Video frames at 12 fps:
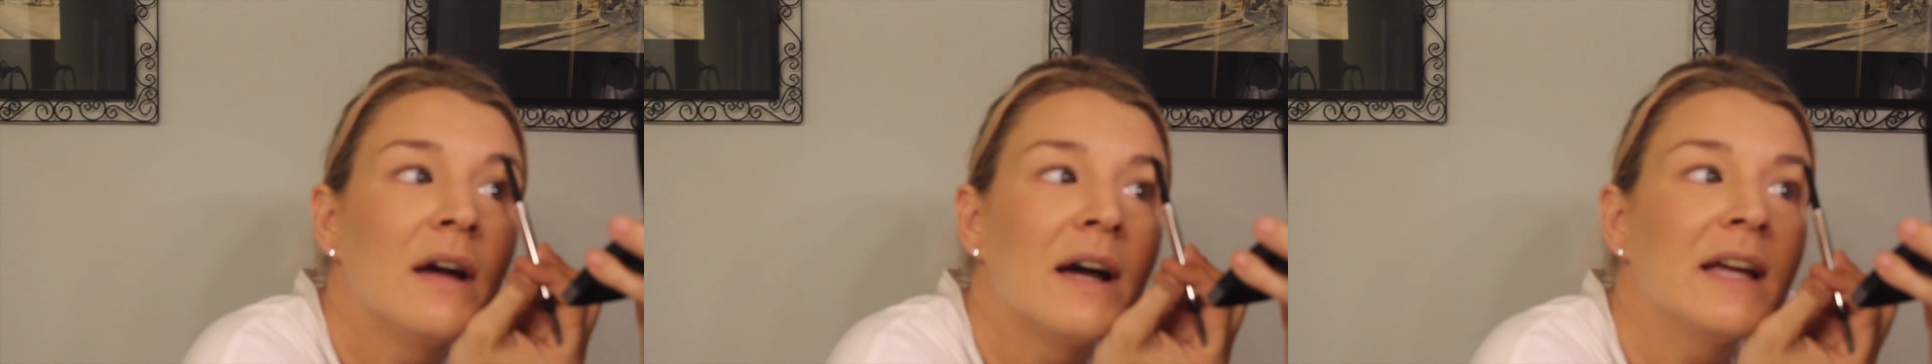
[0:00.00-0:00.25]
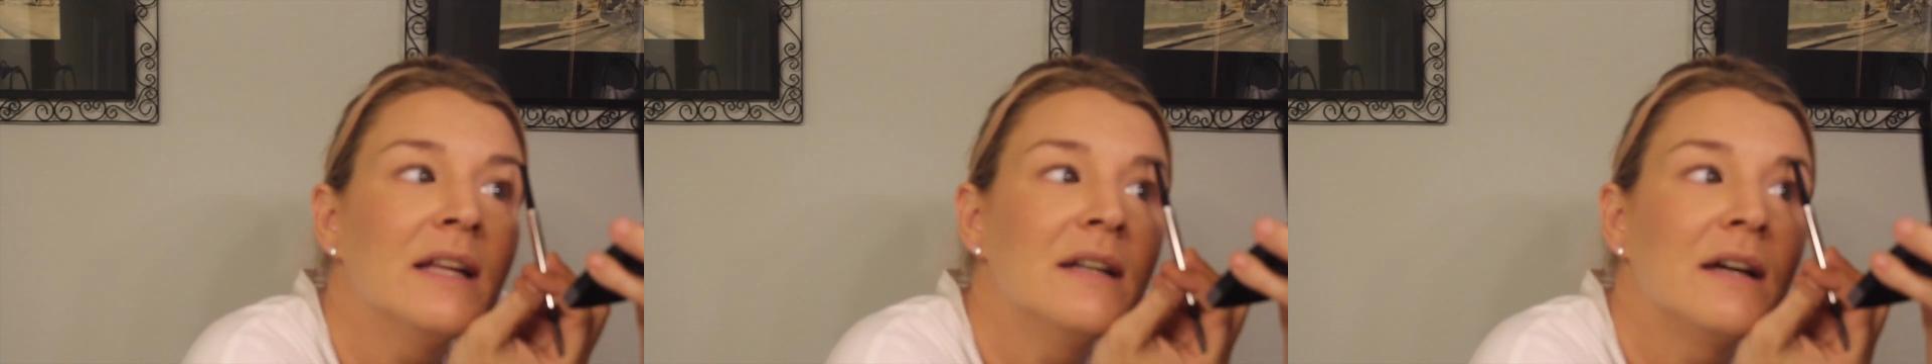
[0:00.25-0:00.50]

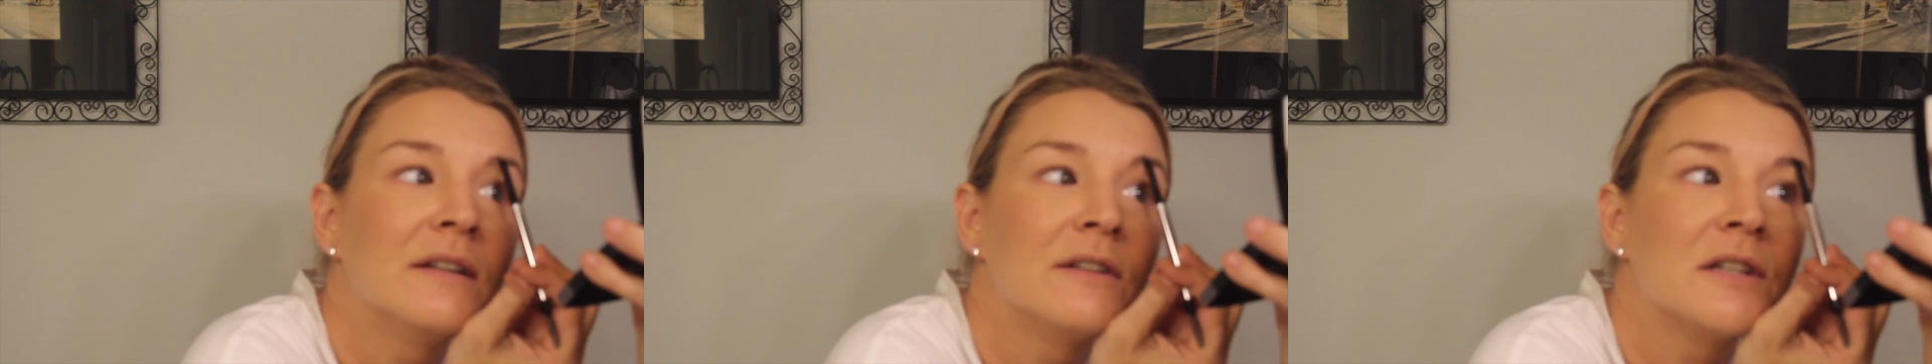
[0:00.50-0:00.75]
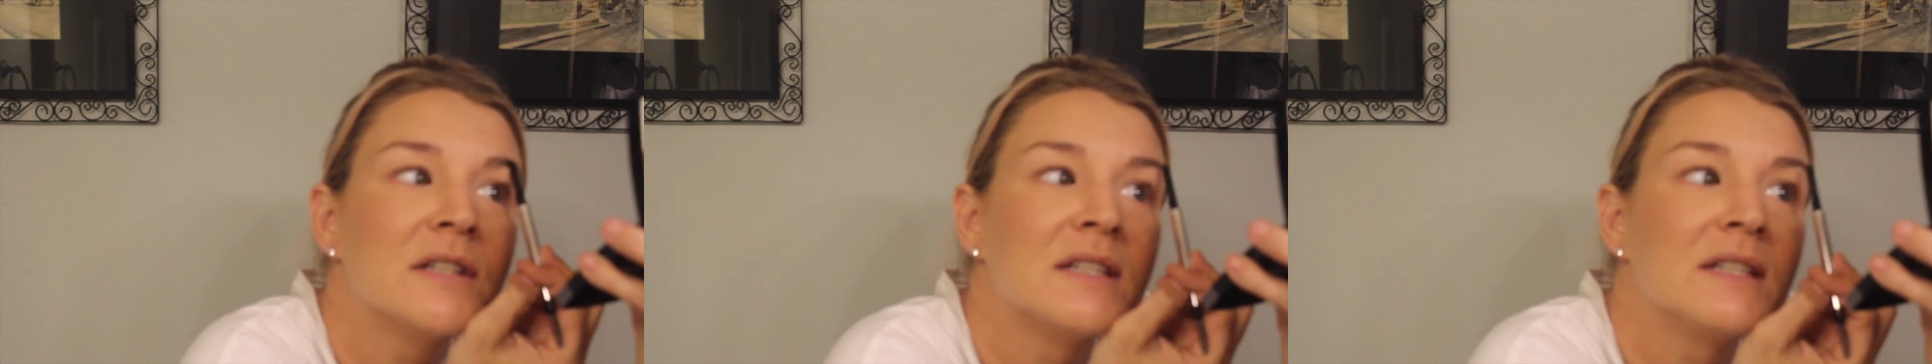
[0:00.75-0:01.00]
I can
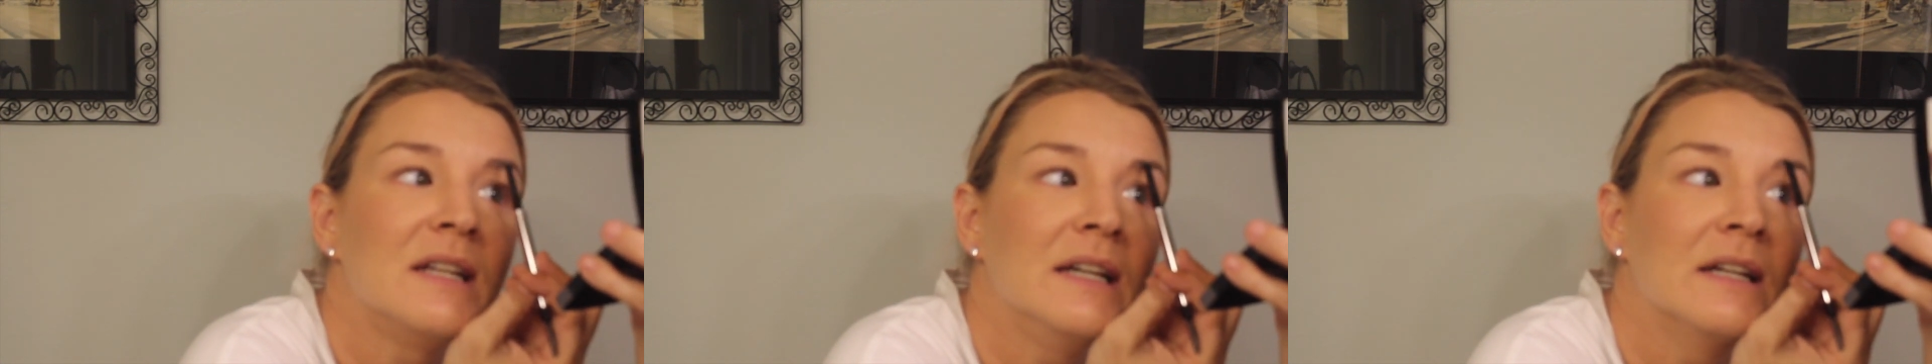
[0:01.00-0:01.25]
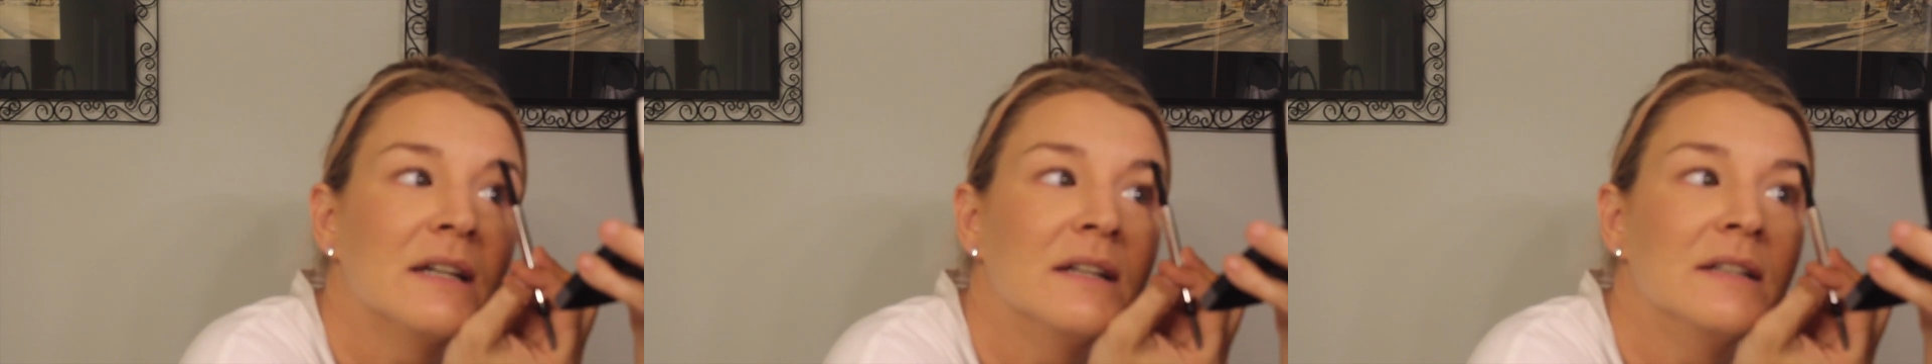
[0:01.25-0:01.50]

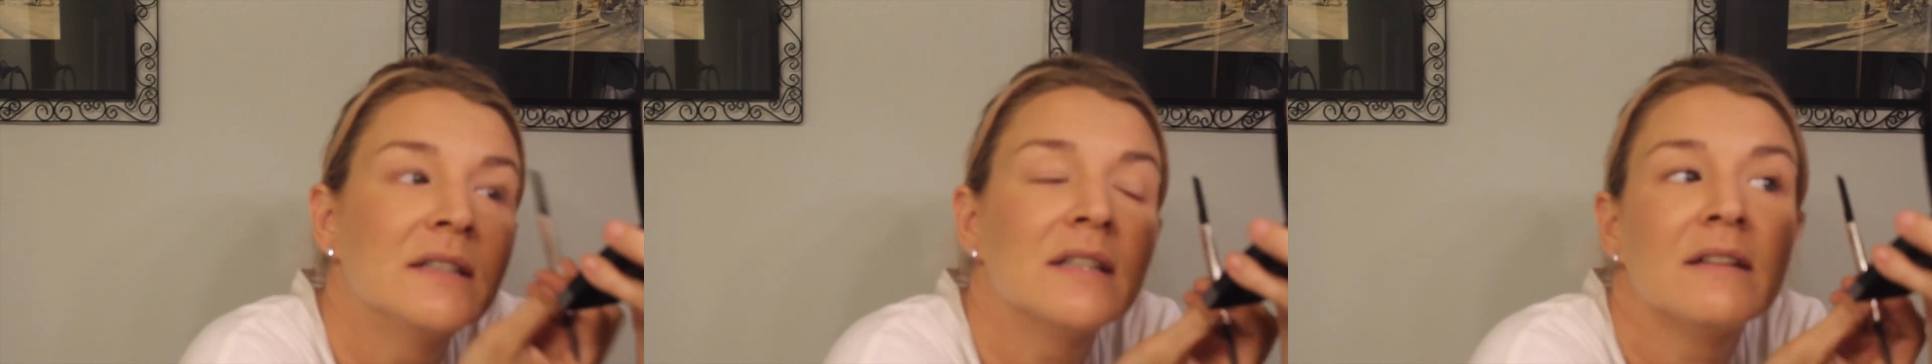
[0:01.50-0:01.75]
understand